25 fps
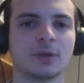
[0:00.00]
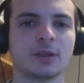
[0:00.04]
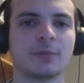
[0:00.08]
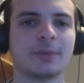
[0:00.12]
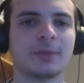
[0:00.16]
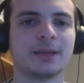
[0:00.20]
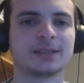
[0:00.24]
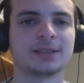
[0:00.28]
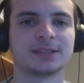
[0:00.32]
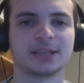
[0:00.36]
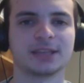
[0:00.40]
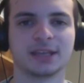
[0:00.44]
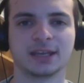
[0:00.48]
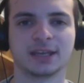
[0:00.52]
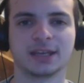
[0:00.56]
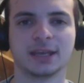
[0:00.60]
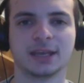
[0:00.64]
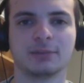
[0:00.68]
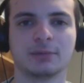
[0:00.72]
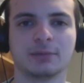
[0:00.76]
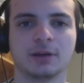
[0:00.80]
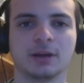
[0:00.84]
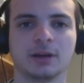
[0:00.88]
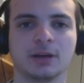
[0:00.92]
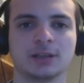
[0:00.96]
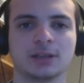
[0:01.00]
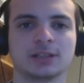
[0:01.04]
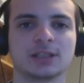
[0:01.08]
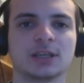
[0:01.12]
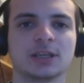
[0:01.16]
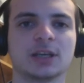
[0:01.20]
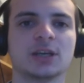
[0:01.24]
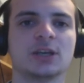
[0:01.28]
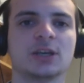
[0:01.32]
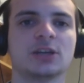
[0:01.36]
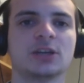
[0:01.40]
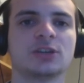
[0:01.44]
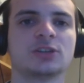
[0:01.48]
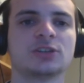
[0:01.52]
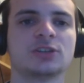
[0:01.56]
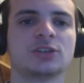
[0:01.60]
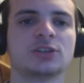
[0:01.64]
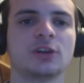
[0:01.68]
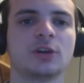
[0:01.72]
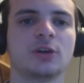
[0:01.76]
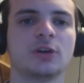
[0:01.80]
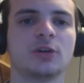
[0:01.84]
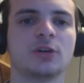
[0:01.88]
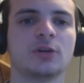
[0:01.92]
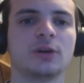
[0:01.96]
of the best late game cards.
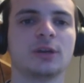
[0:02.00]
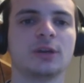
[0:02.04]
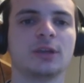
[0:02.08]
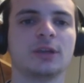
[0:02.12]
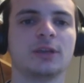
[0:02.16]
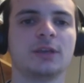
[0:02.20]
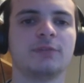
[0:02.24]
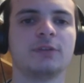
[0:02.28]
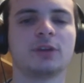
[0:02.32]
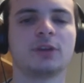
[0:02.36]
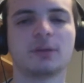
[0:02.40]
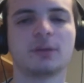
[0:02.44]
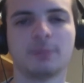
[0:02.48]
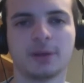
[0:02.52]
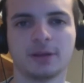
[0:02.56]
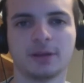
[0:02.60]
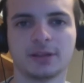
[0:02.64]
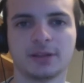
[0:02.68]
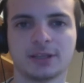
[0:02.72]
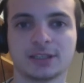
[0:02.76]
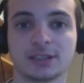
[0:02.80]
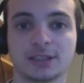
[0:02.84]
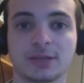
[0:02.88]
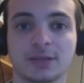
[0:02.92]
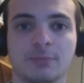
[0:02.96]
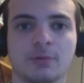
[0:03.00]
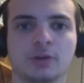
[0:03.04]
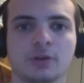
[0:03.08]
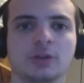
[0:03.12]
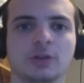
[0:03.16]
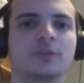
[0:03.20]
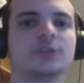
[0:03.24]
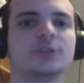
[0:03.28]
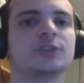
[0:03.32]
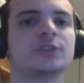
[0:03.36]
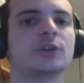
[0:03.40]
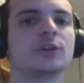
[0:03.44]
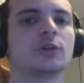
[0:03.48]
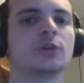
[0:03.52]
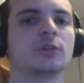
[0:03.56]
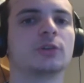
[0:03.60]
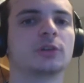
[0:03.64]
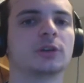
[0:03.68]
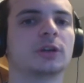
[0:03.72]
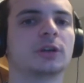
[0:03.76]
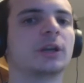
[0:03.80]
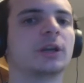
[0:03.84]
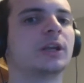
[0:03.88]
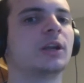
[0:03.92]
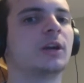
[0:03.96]
So if you compare this to Boulderfist
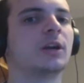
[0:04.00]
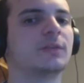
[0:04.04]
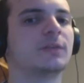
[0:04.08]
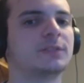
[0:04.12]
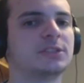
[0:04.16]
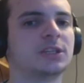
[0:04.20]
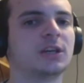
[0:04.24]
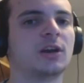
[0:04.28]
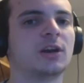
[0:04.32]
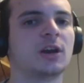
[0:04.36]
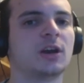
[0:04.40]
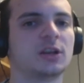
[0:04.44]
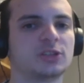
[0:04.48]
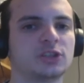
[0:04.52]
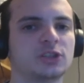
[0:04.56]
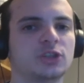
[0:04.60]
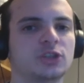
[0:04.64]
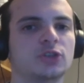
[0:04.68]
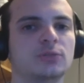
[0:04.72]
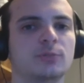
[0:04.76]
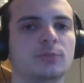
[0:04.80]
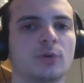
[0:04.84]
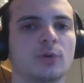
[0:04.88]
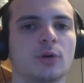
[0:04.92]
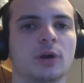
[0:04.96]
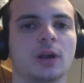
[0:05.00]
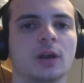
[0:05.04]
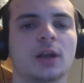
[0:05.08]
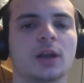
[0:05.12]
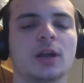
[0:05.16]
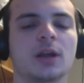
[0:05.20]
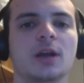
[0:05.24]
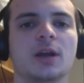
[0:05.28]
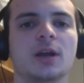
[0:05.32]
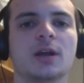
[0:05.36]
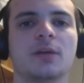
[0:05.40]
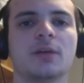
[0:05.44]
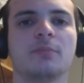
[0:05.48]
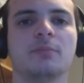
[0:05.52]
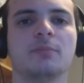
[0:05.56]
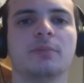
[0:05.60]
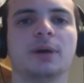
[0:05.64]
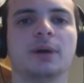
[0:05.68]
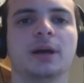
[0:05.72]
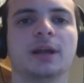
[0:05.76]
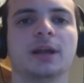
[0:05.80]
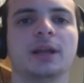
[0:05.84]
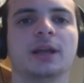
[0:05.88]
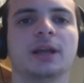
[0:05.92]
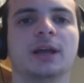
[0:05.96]
Ogre, it obviously costs 2 more,
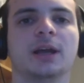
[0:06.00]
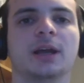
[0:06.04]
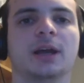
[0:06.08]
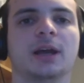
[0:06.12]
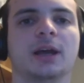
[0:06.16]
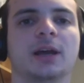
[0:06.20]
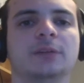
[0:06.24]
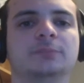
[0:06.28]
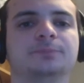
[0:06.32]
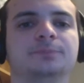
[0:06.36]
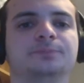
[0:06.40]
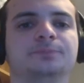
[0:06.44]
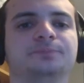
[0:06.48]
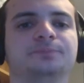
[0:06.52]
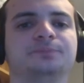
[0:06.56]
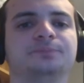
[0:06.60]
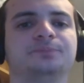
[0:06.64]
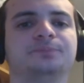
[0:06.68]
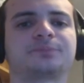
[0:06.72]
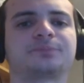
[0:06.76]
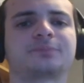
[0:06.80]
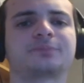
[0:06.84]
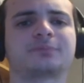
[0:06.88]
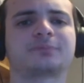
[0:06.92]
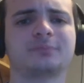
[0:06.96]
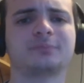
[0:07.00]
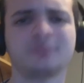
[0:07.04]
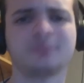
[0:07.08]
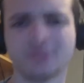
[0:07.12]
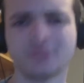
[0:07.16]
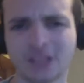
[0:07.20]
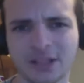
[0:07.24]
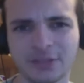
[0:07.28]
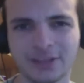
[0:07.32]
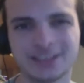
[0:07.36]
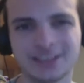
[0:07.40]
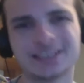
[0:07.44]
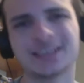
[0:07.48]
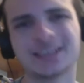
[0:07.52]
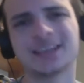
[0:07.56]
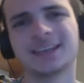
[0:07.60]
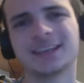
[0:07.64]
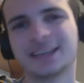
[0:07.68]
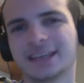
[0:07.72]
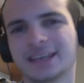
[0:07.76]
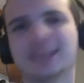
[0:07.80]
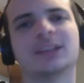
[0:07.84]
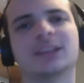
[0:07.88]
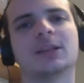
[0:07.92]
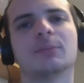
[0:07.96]
but this can
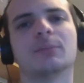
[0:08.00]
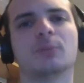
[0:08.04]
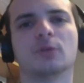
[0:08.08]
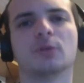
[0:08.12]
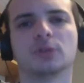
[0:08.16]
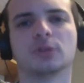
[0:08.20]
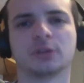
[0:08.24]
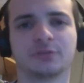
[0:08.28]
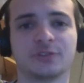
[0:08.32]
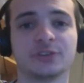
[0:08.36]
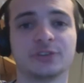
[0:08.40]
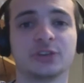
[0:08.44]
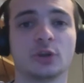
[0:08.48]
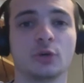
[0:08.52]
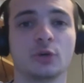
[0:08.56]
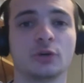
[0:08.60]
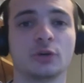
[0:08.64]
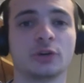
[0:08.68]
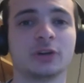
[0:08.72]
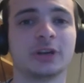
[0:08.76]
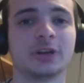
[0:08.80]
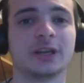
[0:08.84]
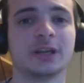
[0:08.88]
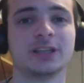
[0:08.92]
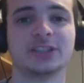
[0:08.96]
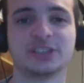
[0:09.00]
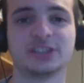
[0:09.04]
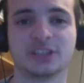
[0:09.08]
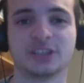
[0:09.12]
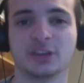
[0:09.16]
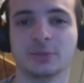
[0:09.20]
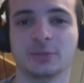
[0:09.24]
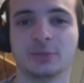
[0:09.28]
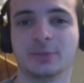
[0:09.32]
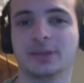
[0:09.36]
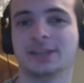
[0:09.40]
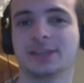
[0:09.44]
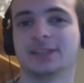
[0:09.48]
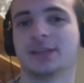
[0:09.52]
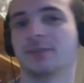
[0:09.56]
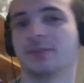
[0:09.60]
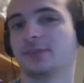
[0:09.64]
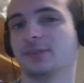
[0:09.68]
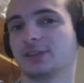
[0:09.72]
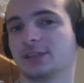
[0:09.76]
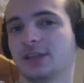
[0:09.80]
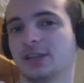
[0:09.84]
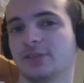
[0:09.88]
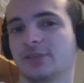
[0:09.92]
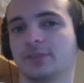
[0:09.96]
kill a Boulderfist Ogre and still be a
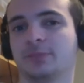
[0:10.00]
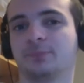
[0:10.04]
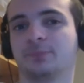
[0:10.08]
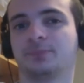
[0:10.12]
7/7,